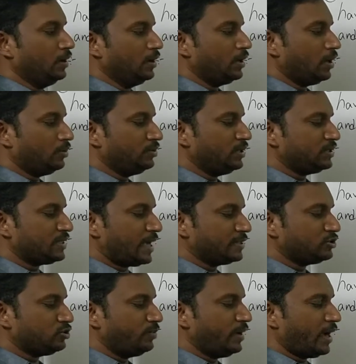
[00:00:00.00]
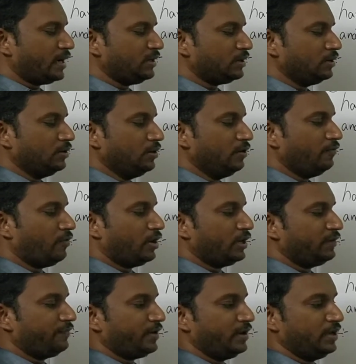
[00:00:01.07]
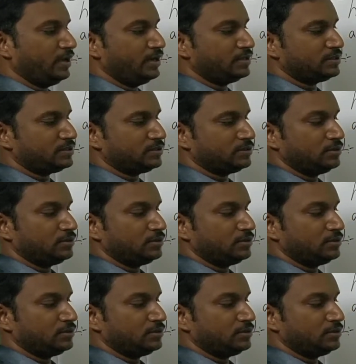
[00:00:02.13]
Now, this has to be at 45 degrees.